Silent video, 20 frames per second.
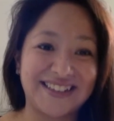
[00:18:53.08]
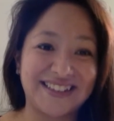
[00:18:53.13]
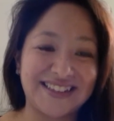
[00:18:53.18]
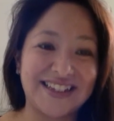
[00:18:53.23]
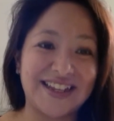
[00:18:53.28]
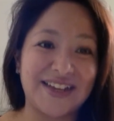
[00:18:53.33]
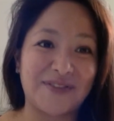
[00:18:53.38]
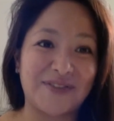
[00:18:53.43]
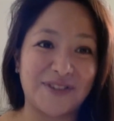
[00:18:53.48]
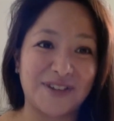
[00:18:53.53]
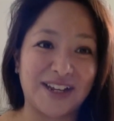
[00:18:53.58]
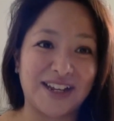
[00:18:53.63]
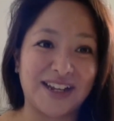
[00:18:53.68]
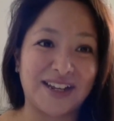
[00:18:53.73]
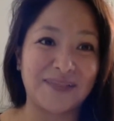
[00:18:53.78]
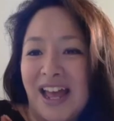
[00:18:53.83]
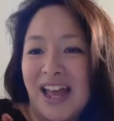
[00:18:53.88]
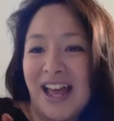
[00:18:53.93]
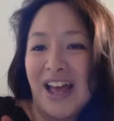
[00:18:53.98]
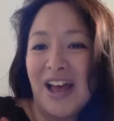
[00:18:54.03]
Definitely.
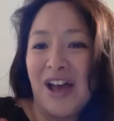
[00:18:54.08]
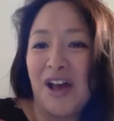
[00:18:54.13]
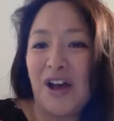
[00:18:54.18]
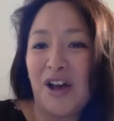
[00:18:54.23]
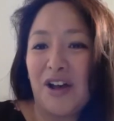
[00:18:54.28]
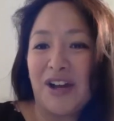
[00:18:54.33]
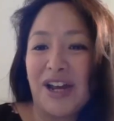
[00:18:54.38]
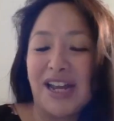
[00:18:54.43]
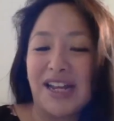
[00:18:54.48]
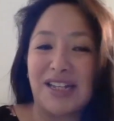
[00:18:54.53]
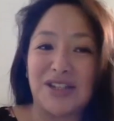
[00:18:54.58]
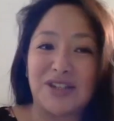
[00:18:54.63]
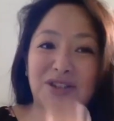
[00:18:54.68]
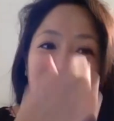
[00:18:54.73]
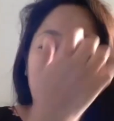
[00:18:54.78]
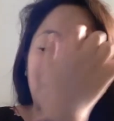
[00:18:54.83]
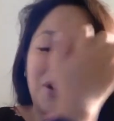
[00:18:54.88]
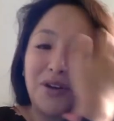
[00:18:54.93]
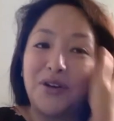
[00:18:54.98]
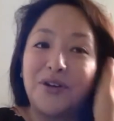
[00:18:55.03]
Okay,
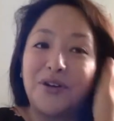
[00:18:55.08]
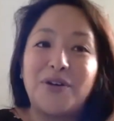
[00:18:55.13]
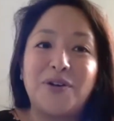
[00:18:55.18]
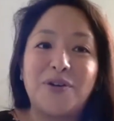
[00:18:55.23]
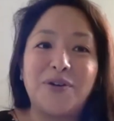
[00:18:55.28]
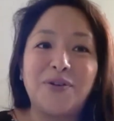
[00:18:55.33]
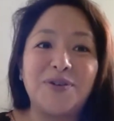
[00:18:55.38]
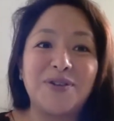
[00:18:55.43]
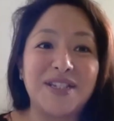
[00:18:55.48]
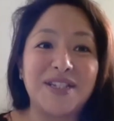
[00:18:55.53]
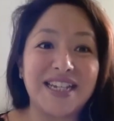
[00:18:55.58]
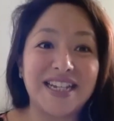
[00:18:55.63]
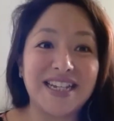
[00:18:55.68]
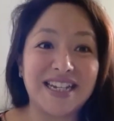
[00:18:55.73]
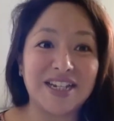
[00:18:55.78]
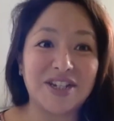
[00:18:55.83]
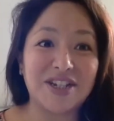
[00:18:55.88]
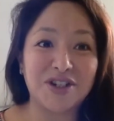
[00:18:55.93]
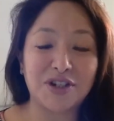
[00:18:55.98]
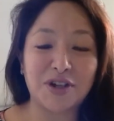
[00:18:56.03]
so
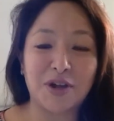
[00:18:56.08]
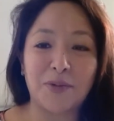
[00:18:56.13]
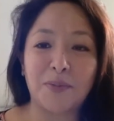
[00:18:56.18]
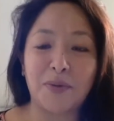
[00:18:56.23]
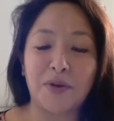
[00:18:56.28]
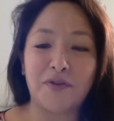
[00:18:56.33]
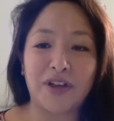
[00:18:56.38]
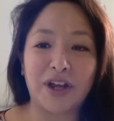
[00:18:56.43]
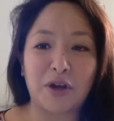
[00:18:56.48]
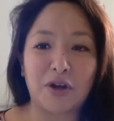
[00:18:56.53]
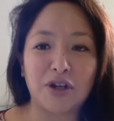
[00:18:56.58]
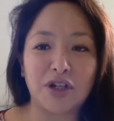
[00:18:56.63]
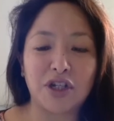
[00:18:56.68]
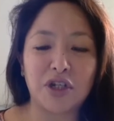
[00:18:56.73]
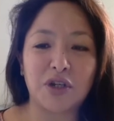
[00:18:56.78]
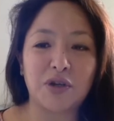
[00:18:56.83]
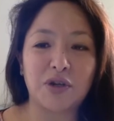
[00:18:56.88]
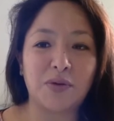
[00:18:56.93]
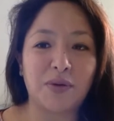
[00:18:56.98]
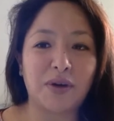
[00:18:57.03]
Cyndi, just moving on
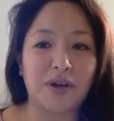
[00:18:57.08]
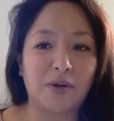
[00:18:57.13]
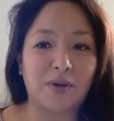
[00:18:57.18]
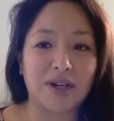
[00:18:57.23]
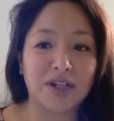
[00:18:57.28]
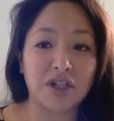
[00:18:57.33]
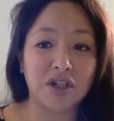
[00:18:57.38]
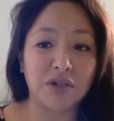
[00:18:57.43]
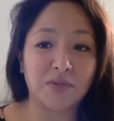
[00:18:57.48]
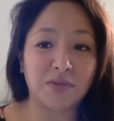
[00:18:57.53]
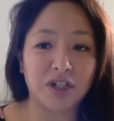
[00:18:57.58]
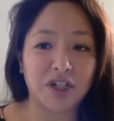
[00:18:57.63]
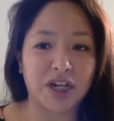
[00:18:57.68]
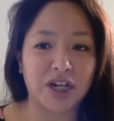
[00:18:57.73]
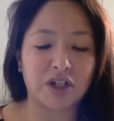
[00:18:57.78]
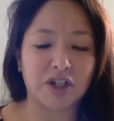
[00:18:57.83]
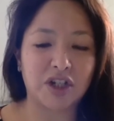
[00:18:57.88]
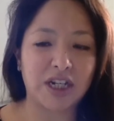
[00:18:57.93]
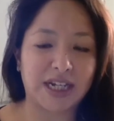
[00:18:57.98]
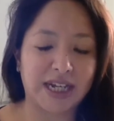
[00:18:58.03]
to a question which
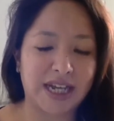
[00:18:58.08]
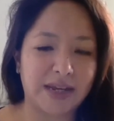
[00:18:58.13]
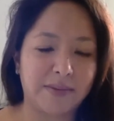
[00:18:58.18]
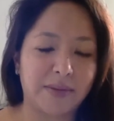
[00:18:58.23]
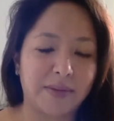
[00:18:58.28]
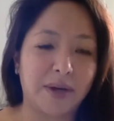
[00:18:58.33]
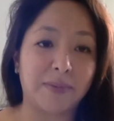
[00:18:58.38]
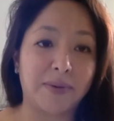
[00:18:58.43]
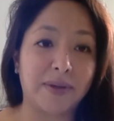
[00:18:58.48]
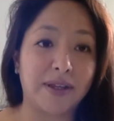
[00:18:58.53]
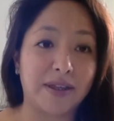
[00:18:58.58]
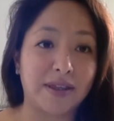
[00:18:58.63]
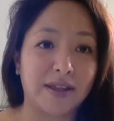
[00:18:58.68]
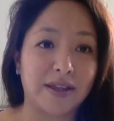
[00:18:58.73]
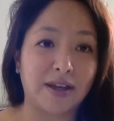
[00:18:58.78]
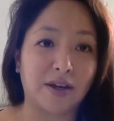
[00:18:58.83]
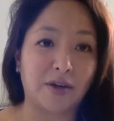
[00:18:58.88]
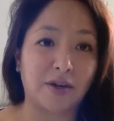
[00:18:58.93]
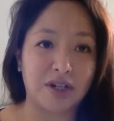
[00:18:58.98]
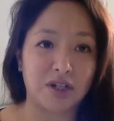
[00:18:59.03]
actually came up in
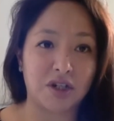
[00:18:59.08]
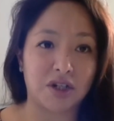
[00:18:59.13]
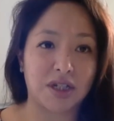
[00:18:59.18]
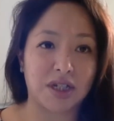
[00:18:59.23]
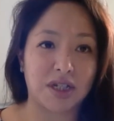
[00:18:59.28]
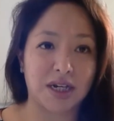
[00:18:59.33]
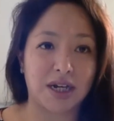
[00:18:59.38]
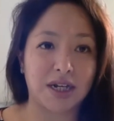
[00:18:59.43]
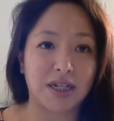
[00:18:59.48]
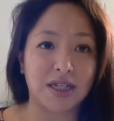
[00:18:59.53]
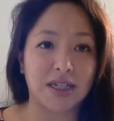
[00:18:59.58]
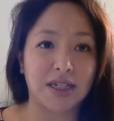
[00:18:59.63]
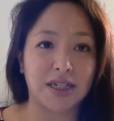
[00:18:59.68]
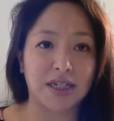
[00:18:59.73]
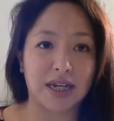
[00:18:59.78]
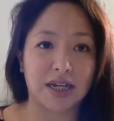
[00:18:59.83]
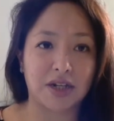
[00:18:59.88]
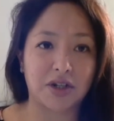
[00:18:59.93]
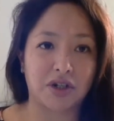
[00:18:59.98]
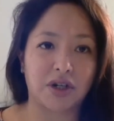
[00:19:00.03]
the questions and answers
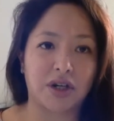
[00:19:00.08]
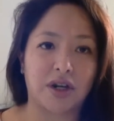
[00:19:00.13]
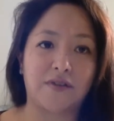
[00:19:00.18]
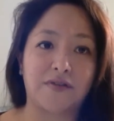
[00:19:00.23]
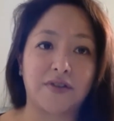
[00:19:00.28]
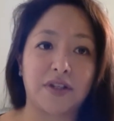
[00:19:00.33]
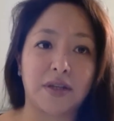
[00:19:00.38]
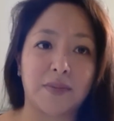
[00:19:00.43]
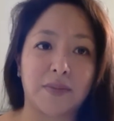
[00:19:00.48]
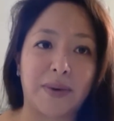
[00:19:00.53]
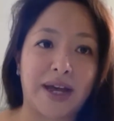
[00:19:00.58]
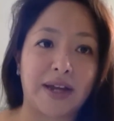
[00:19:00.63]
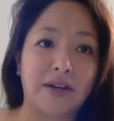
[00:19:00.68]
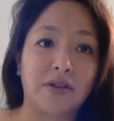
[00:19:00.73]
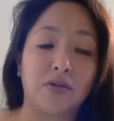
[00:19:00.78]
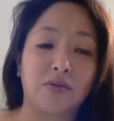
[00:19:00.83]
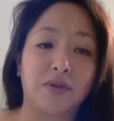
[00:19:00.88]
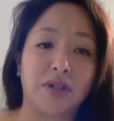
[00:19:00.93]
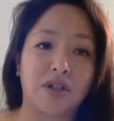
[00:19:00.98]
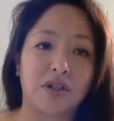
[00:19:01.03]
session after the
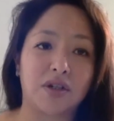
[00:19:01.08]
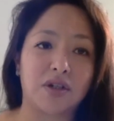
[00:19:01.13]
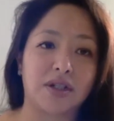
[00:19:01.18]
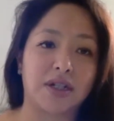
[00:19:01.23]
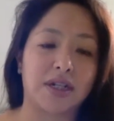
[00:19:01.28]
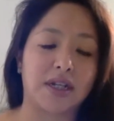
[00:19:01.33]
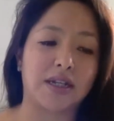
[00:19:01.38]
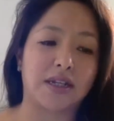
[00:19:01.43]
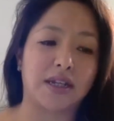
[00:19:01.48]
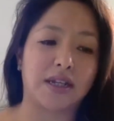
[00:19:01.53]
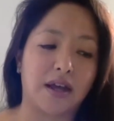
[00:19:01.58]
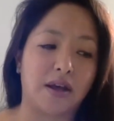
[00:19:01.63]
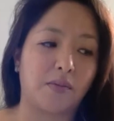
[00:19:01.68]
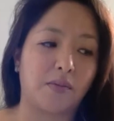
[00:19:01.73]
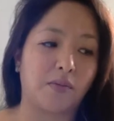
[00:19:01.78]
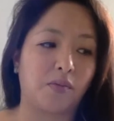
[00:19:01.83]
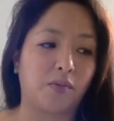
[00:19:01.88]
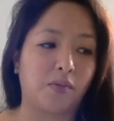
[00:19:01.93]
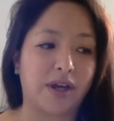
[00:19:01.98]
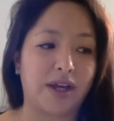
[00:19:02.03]
panel, which you did
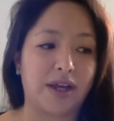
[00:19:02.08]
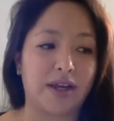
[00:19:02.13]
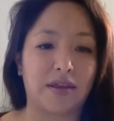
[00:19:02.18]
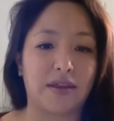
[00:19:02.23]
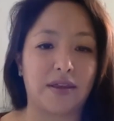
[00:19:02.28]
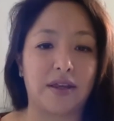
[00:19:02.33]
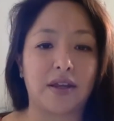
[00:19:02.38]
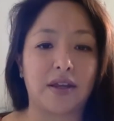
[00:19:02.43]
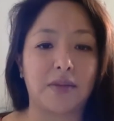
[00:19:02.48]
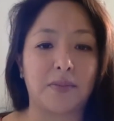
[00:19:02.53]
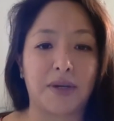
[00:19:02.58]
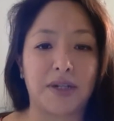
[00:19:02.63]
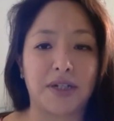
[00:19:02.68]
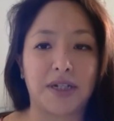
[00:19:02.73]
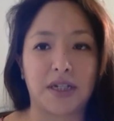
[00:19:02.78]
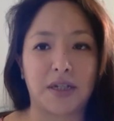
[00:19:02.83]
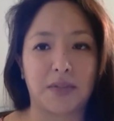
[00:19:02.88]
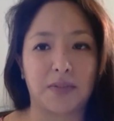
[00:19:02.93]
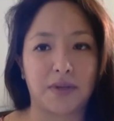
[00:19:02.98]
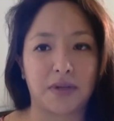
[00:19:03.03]
with the other
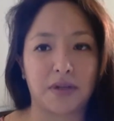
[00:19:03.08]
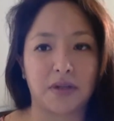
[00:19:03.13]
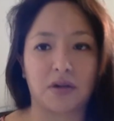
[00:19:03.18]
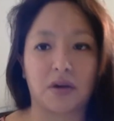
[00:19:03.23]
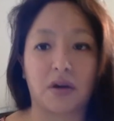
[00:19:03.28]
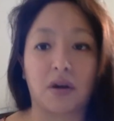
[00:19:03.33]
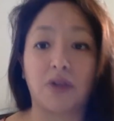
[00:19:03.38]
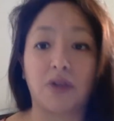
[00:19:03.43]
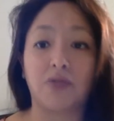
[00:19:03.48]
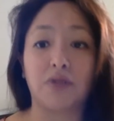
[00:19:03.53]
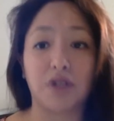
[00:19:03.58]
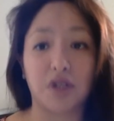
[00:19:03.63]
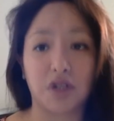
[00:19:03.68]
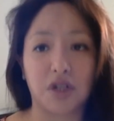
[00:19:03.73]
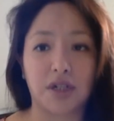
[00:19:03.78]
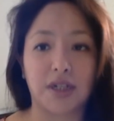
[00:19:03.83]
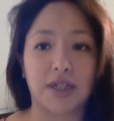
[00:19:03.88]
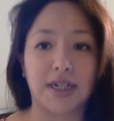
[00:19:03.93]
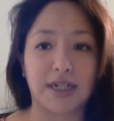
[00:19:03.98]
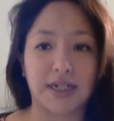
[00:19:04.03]
participants on
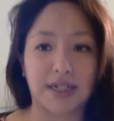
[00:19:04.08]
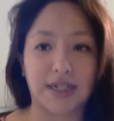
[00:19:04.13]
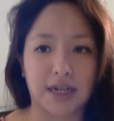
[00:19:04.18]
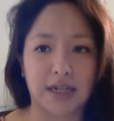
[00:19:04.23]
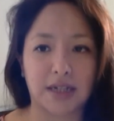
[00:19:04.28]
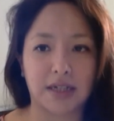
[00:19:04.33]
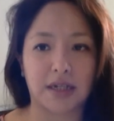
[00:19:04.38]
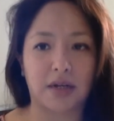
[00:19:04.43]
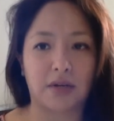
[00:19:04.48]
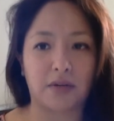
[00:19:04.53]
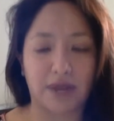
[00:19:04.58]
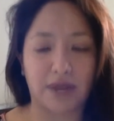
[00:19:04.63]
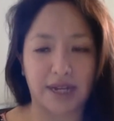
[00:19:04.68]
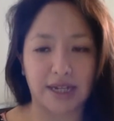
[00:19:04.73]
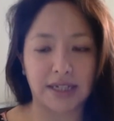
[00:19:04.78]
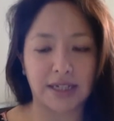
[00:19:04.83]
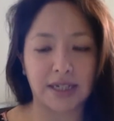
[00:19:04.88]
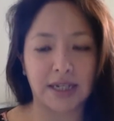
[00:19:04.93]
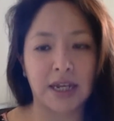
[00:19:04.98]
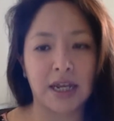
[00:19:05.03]
reducing textile
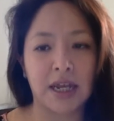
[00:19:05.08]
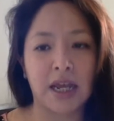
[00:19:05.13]
waste.